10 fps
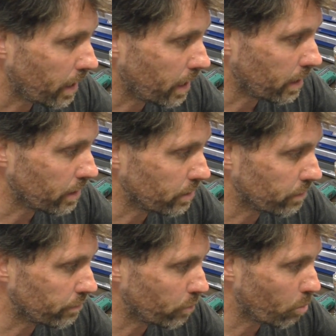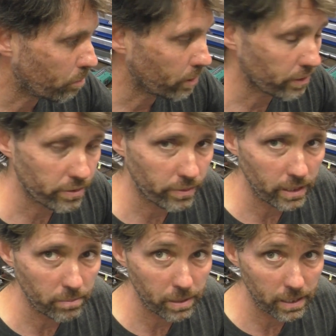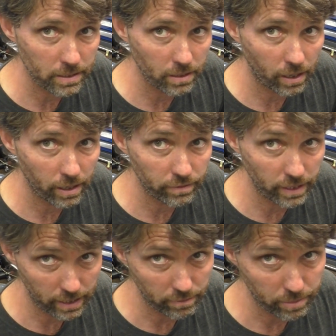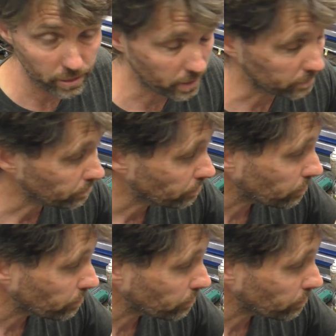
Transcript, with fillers: and 4.3 psi of negative pressure.